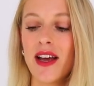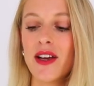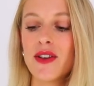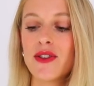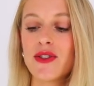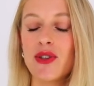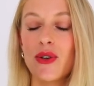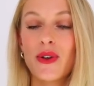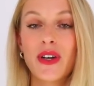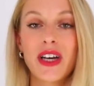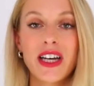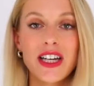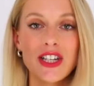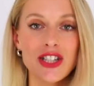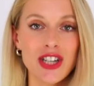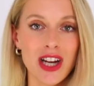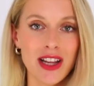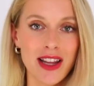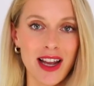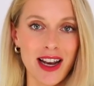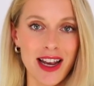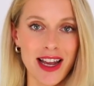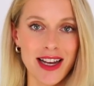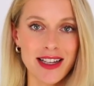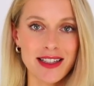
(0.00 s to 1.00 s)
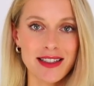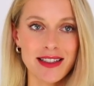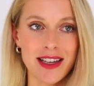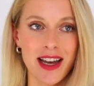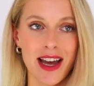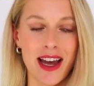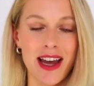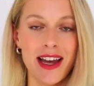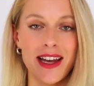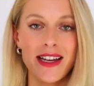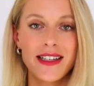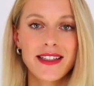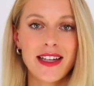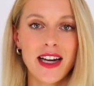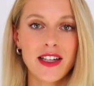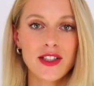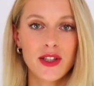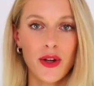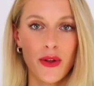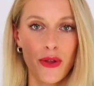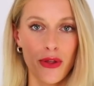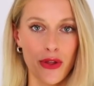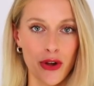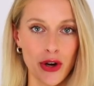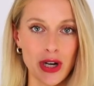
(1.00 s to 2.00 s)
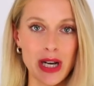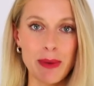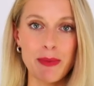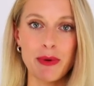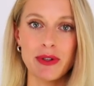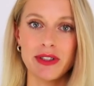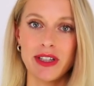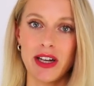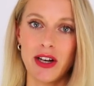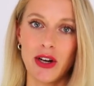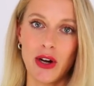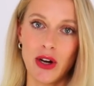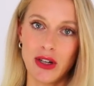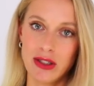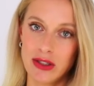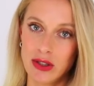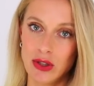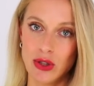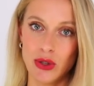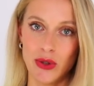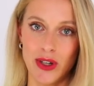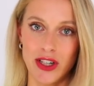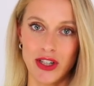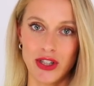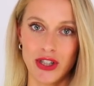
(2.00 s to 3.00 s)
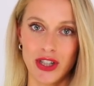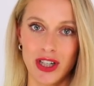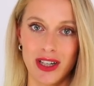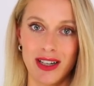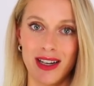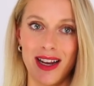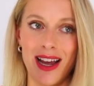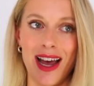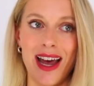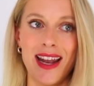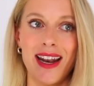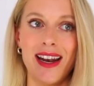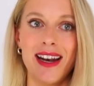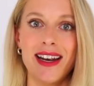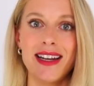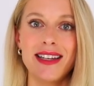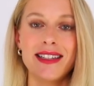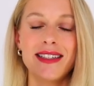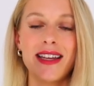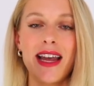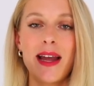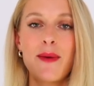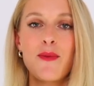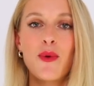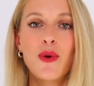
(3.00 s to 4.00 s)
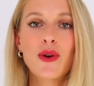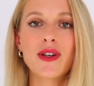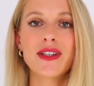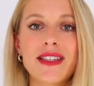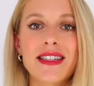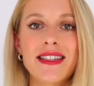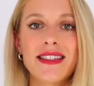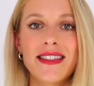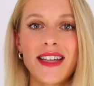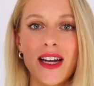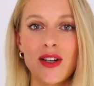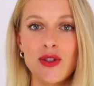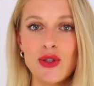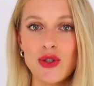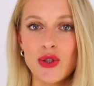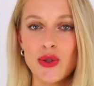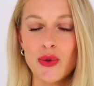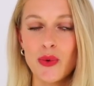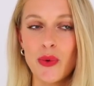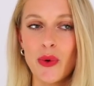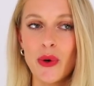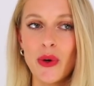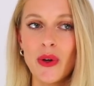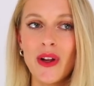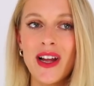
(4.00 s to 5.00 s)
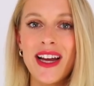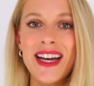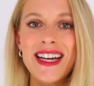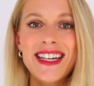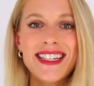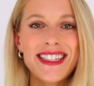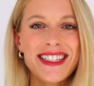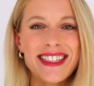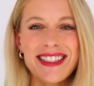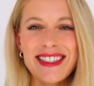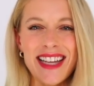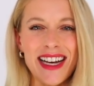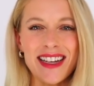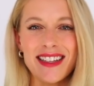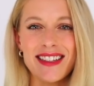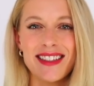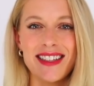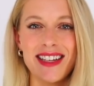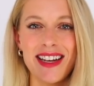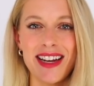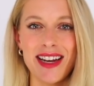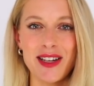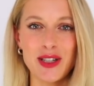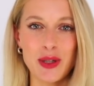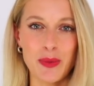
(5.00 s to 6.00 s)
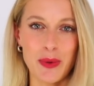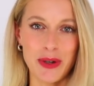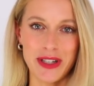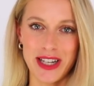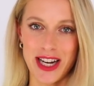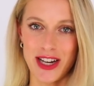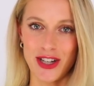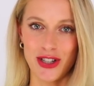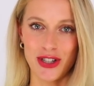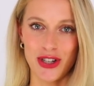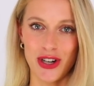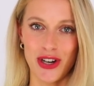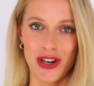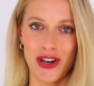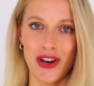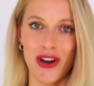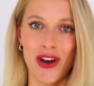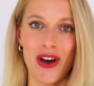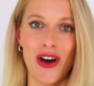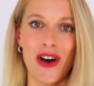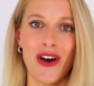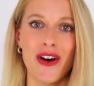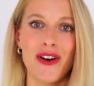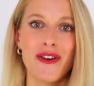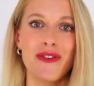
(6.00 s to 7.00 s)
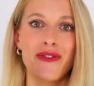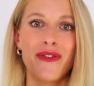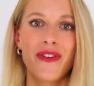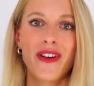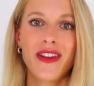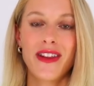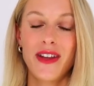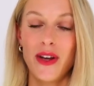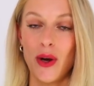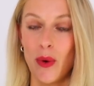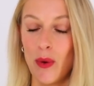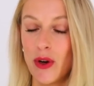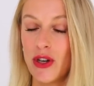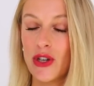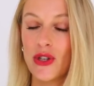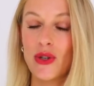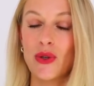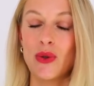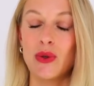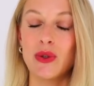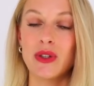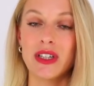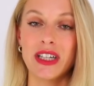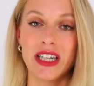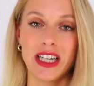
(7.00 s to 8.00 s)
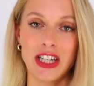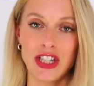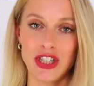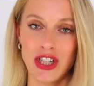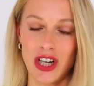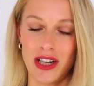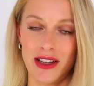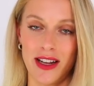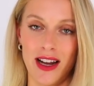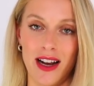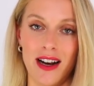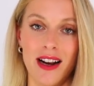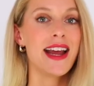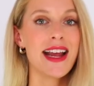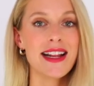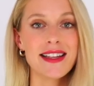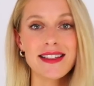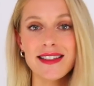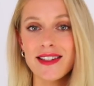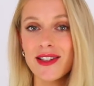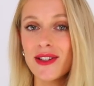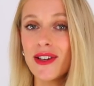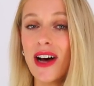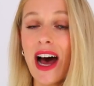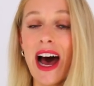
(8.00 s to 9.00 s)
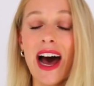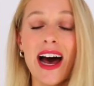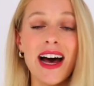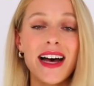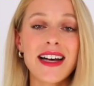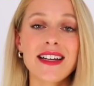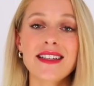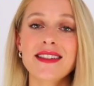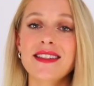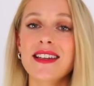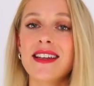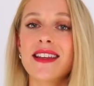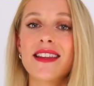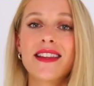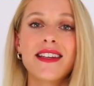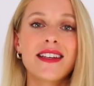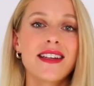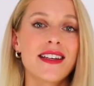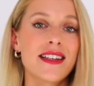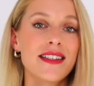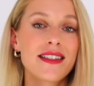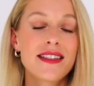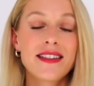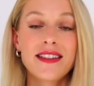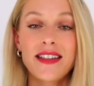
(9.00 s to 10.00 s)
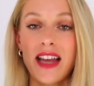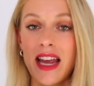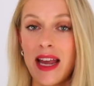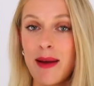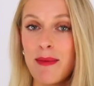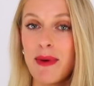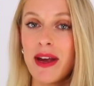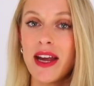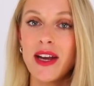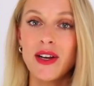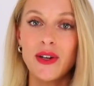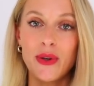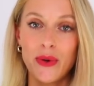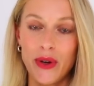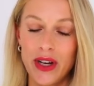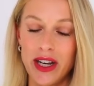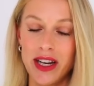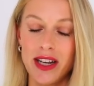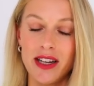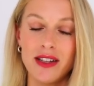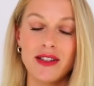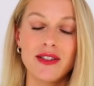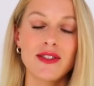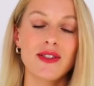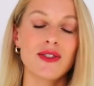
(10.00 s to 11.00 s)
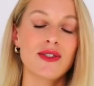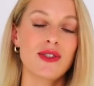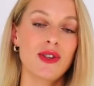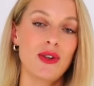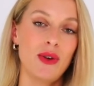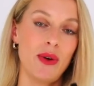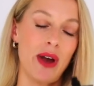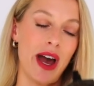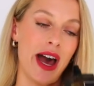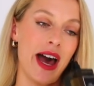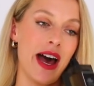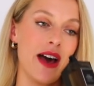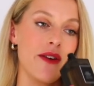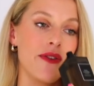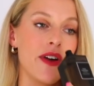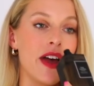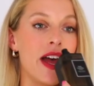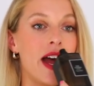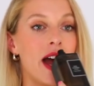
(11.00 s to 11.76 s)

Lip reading: So Gris Charnel Extrait is at 30% concentration, and it is a more sensual, sexy interpretation of the original Gris Charnel. It still has the same ingredients. So you have